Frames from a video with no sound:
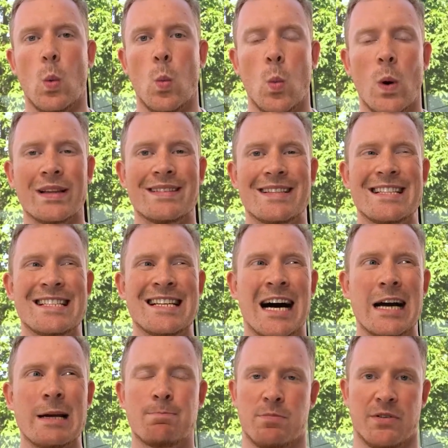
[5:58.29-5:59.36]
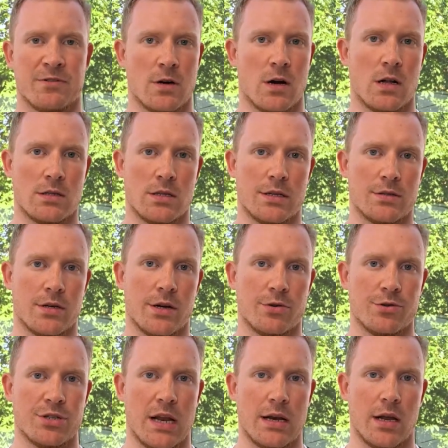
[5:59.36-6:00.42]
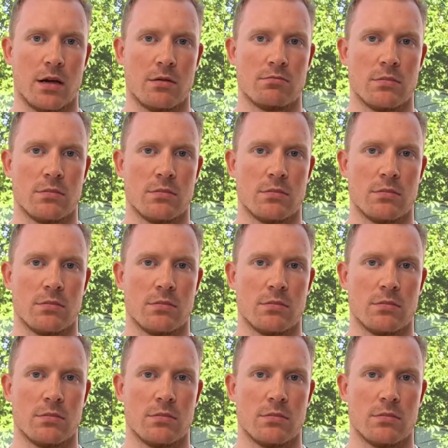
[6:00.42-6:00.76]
What type of content are you sending?